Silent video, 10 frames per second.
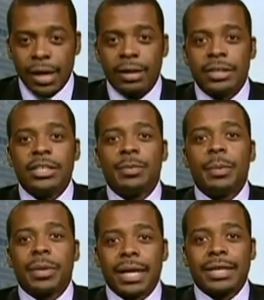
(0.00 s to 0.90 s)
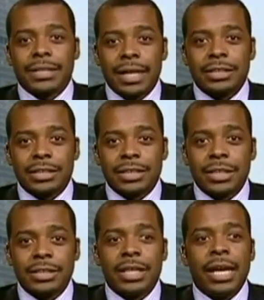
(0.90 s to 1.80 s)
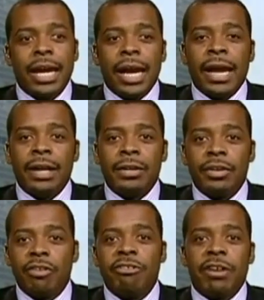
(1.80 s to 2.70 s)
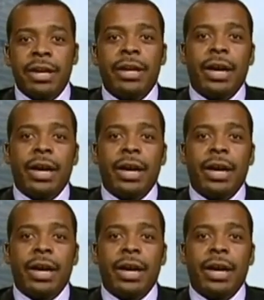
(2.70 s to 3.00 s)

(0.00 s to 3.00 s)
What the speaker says: teach people class consciousness, and create